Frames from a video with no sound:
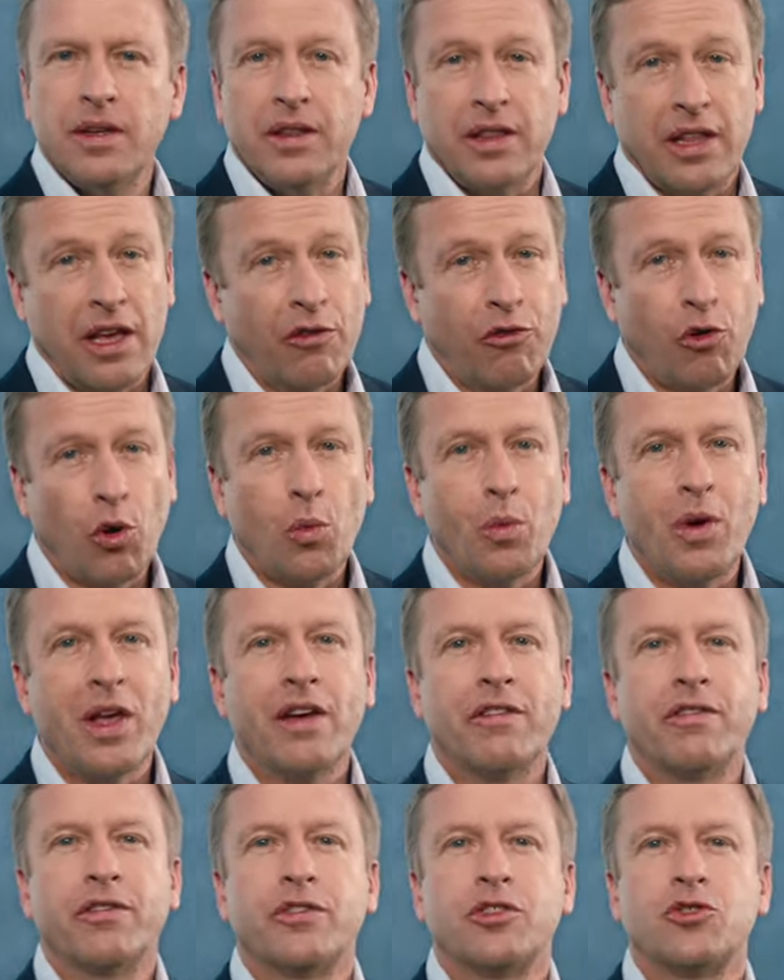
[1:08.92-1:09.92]
Therefore, we
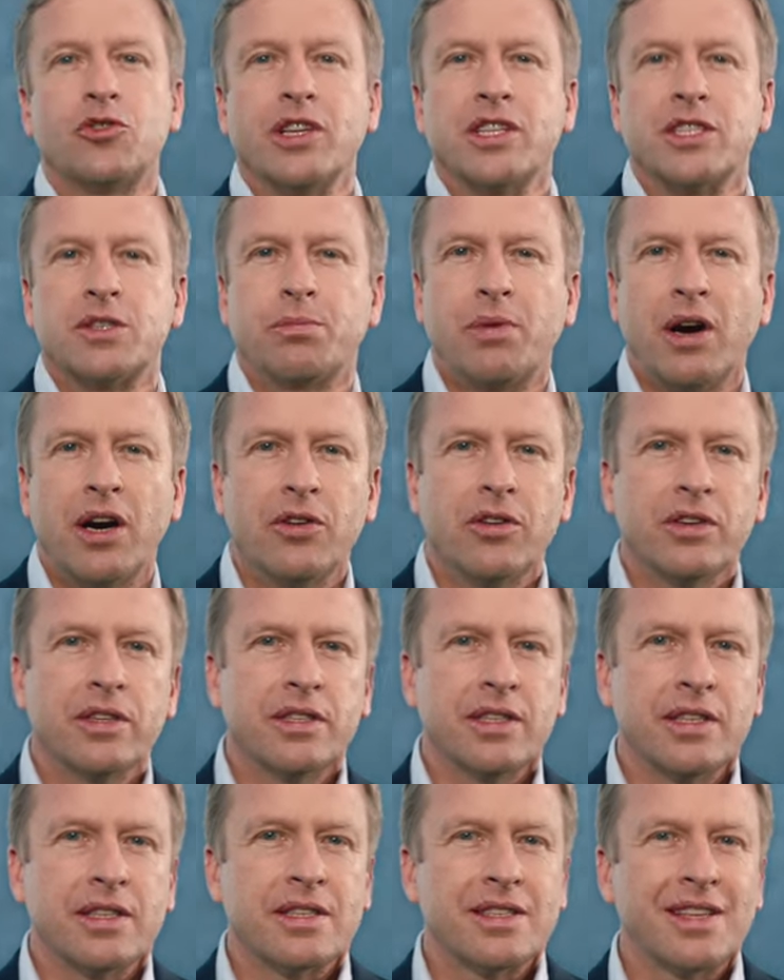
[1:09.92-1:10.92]
have
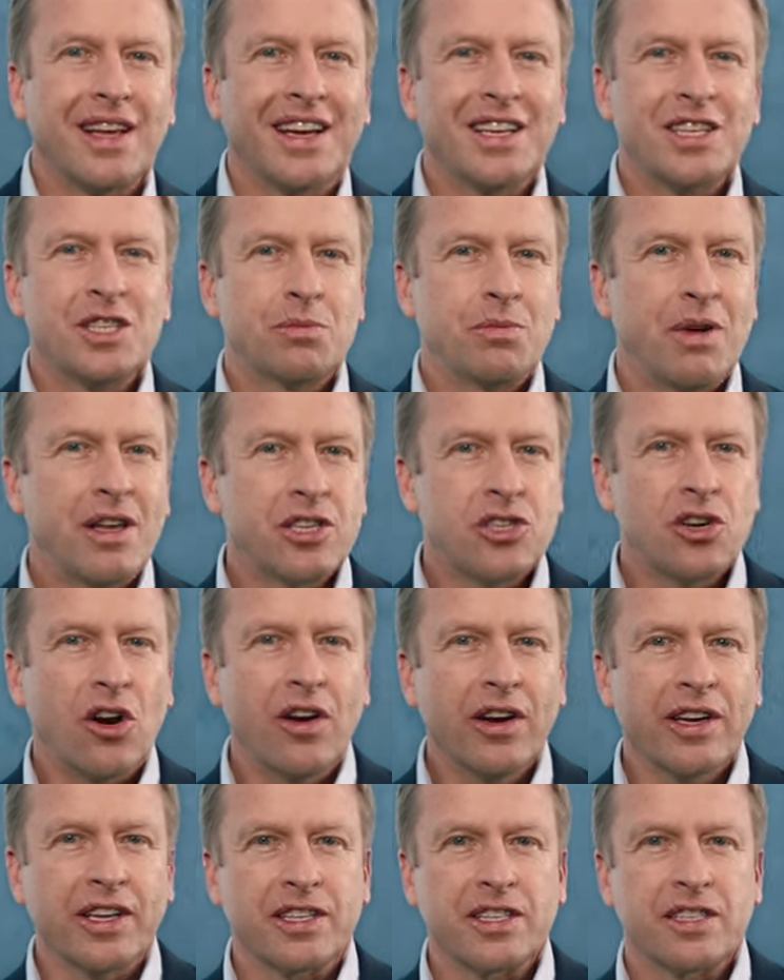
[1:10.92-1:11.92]
transparent and science-based
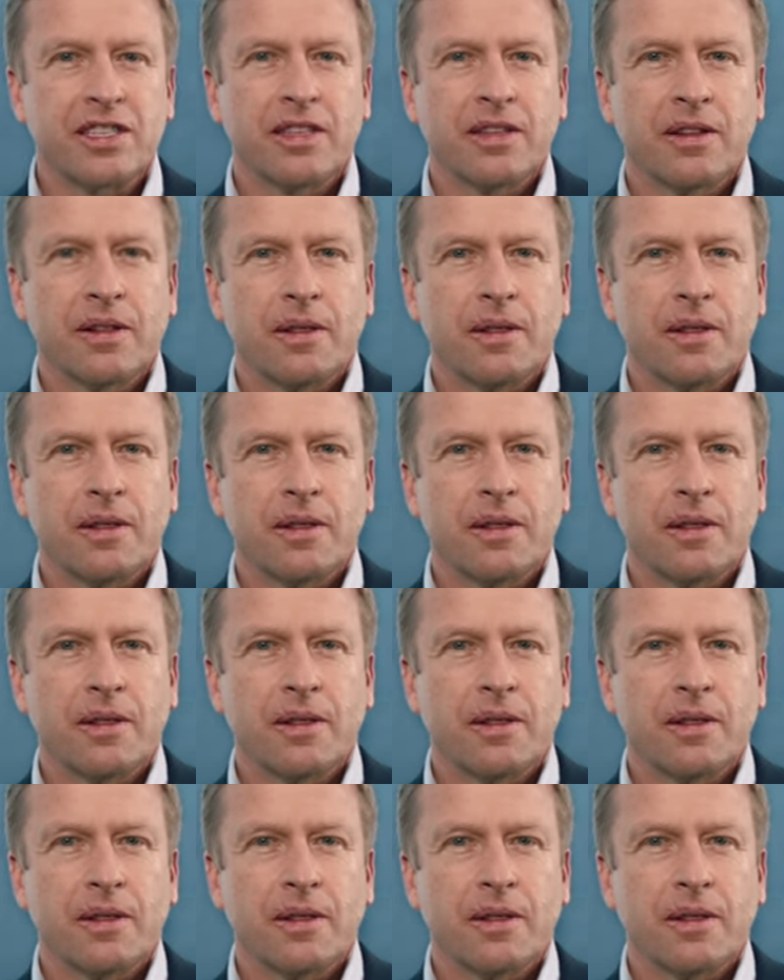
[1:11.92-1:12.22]
targets.